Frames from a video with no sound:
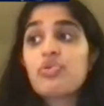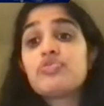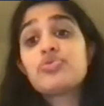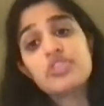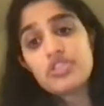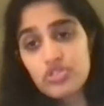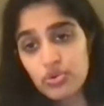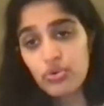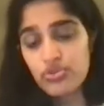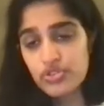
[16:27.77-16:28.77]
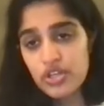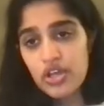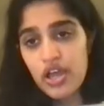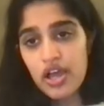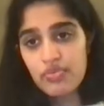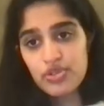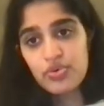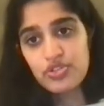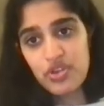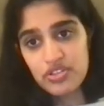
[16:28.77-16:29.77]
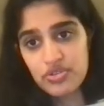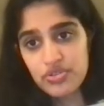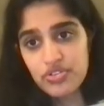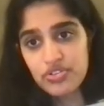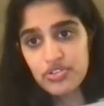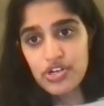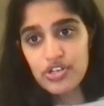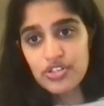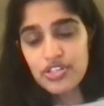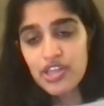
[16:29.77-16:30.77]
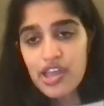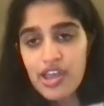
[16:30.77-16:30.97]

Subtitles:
we've used these tools to address those concerns.